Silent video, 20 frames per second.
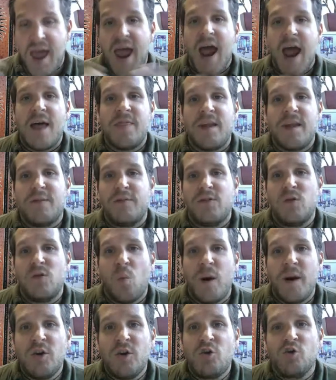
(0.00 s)
And that if you
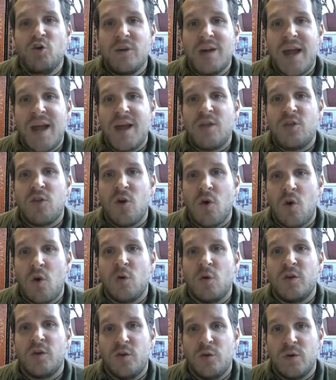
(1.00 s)
want to create the
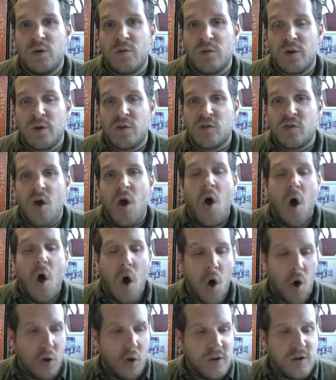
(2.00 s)
whole universe,
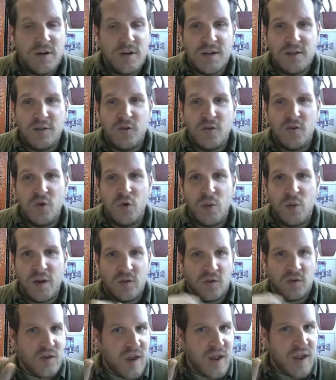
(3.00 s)
all you need to do is
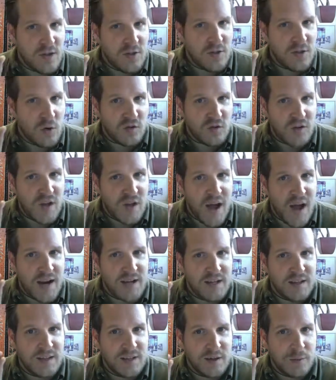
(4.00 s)
take those
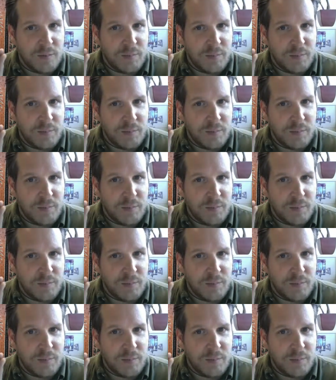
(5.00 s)
tiny little